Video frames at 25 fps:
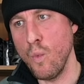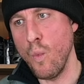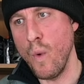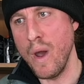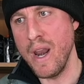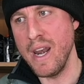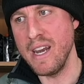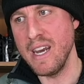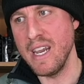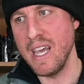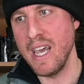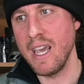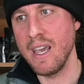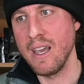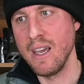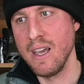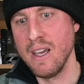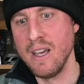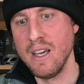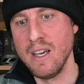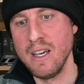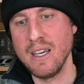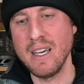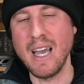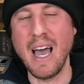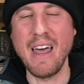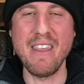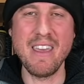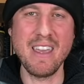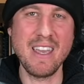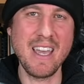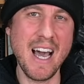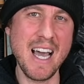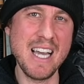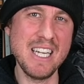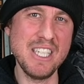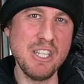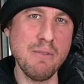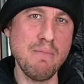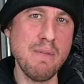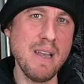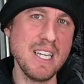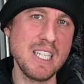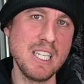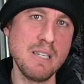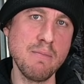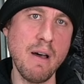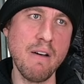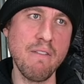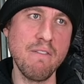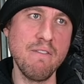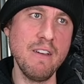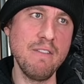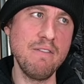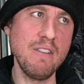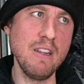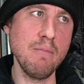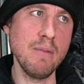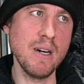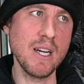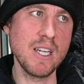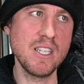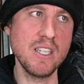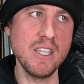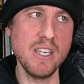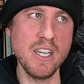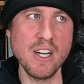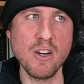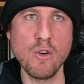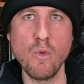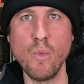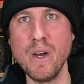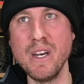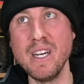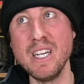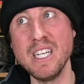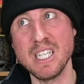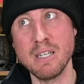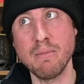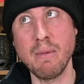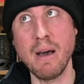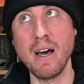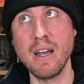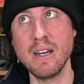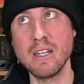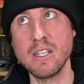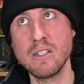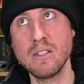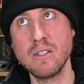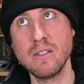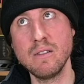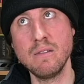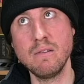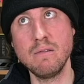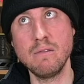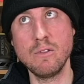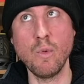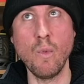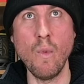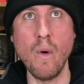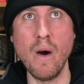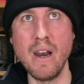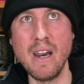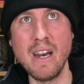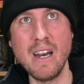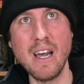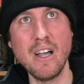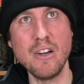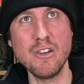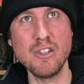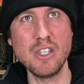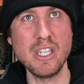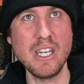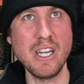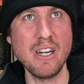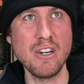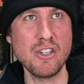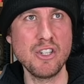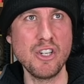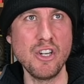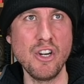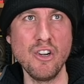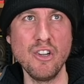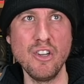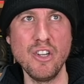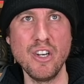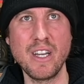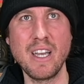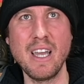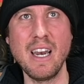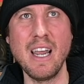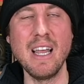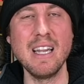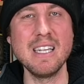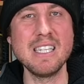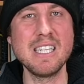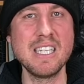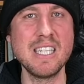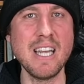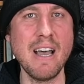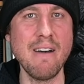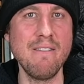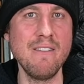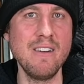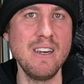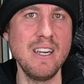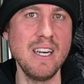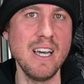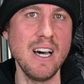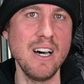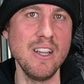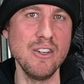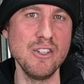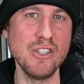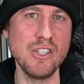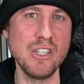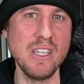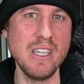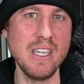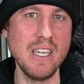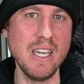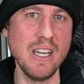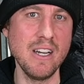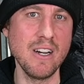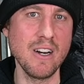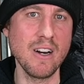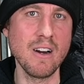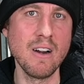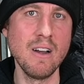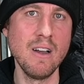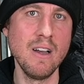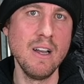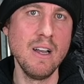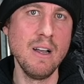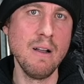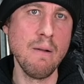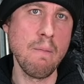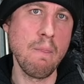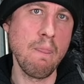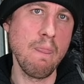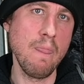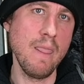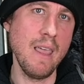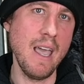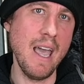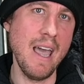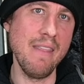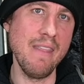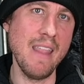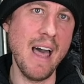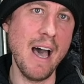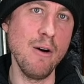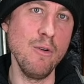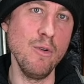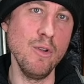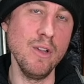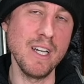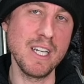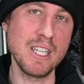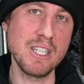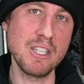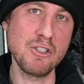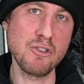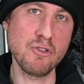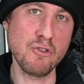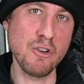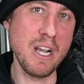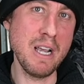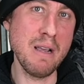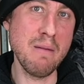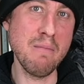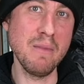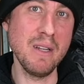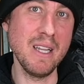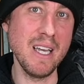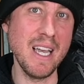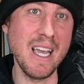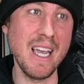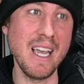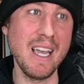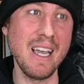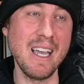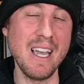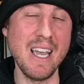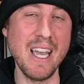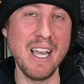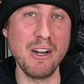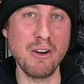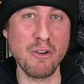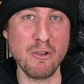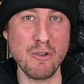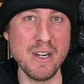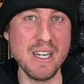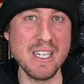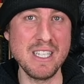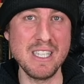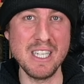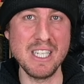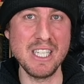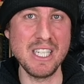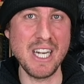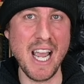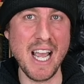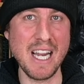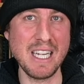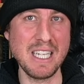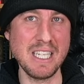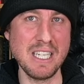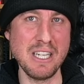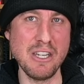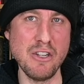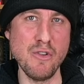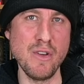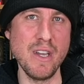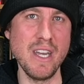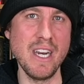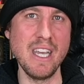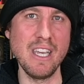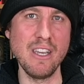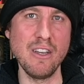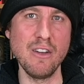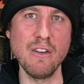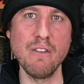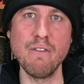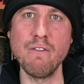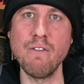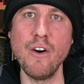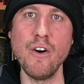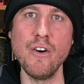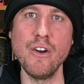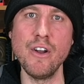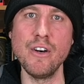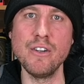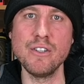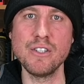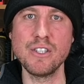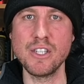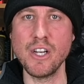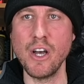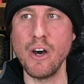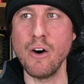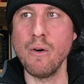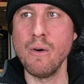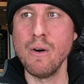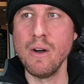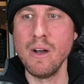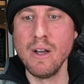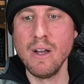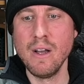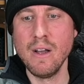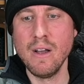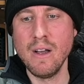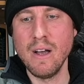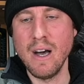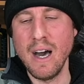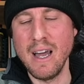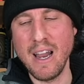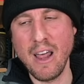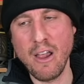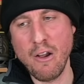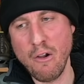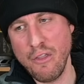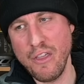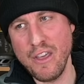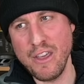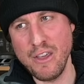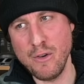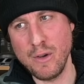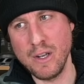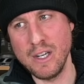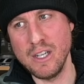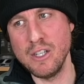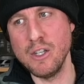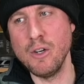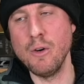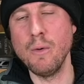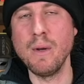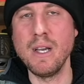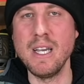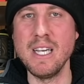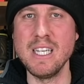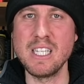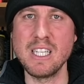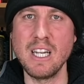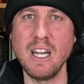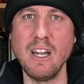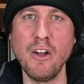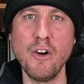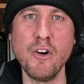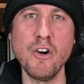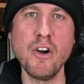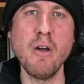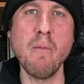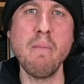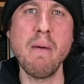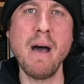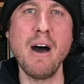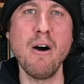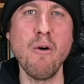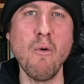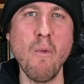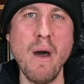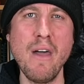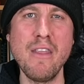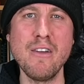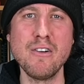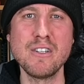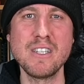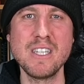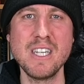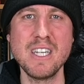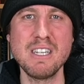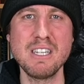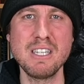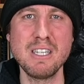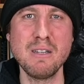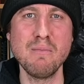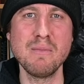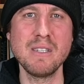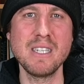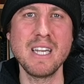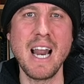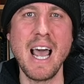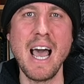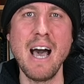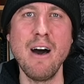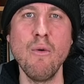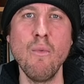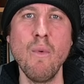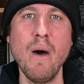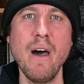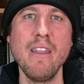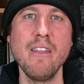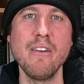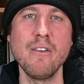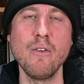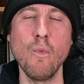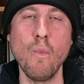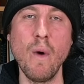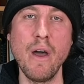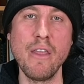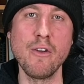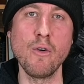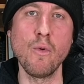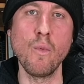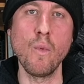Windy. I think Gaia G P S is about fifty bucks a year. Windy's about twenty dollars a year. So you're looking at seventy dollars a year. And that will extremely increase the chances of you getting good photos. So another thing you can do is learn about weather systems and how weather, weather